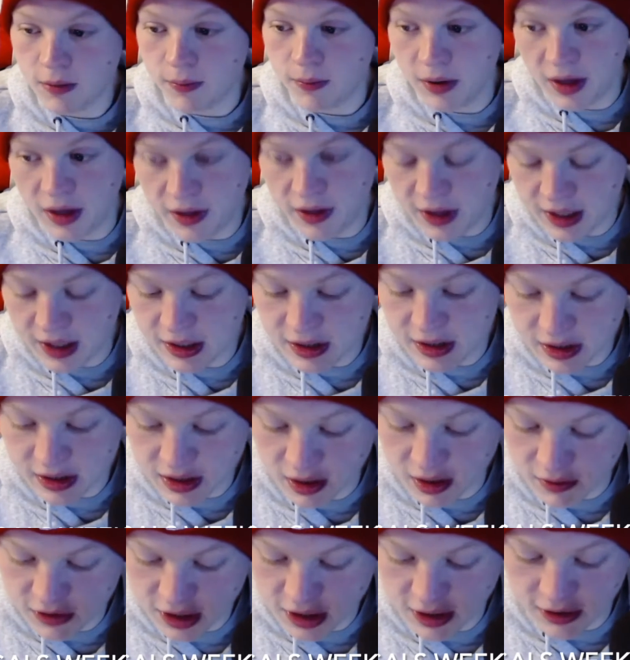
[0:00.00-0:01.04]
But I think it's a
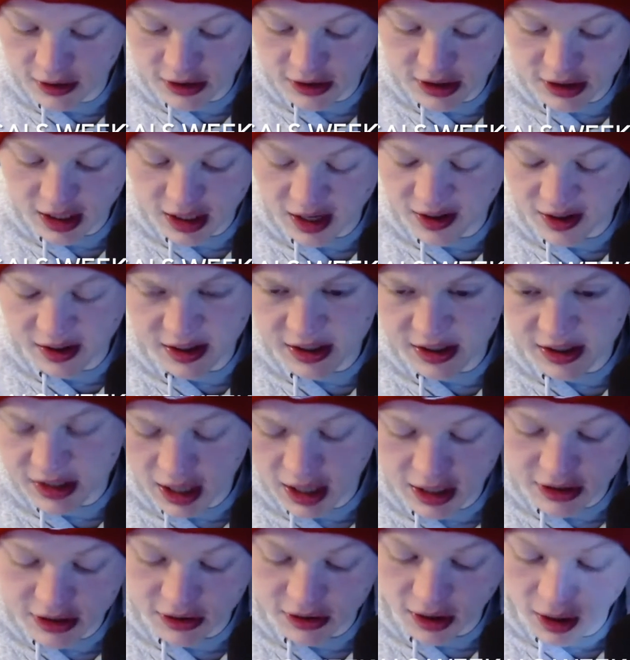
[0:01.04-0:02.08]
tough challenge, and I think these
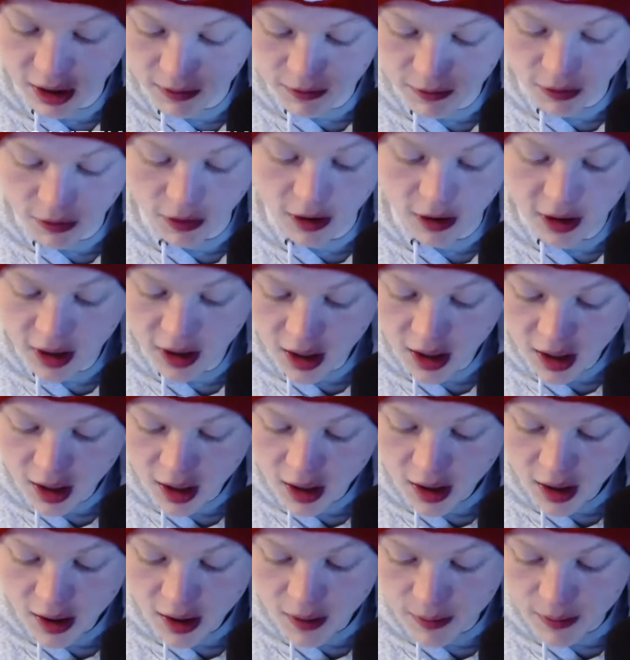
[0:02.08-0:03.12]
guys are up for it
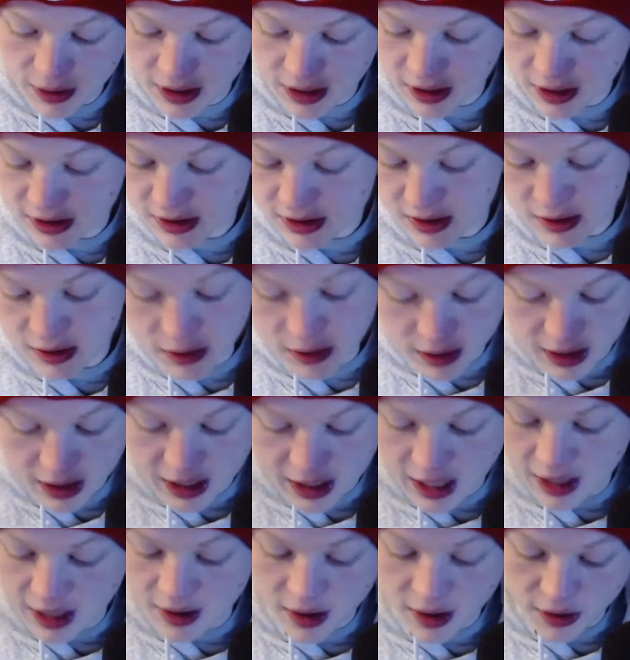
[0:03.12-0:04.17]
because,
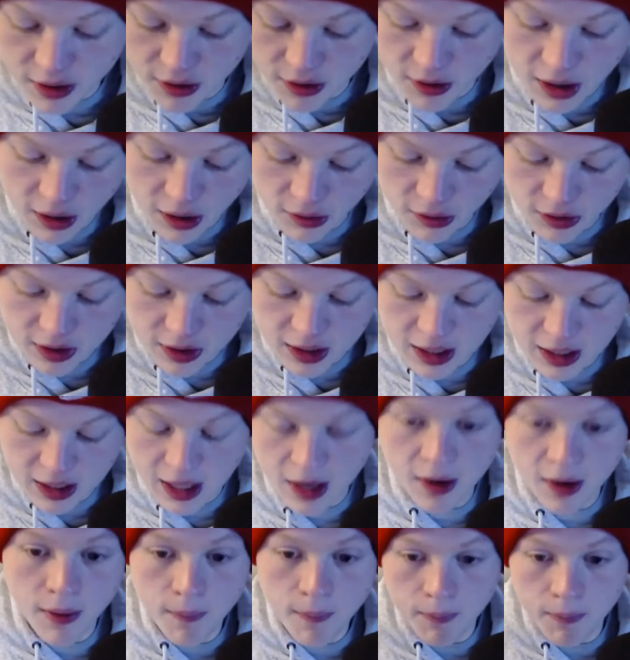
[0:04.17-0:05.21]
again, they're healthy
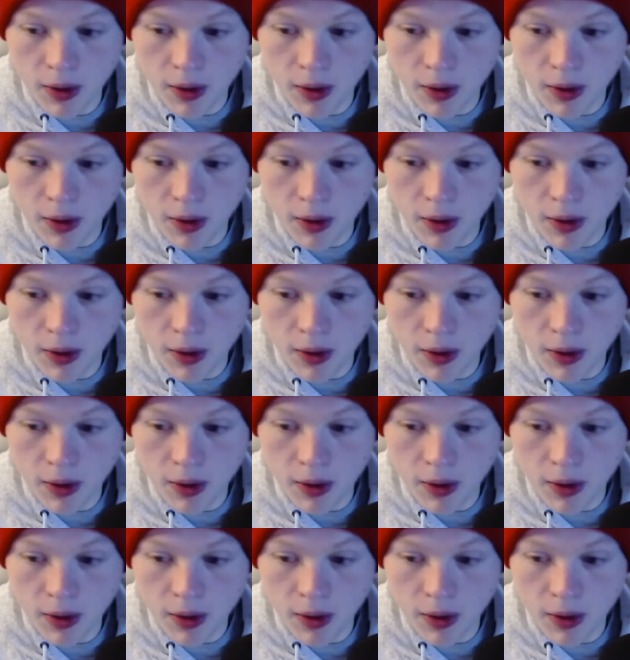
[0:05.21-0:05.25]
again.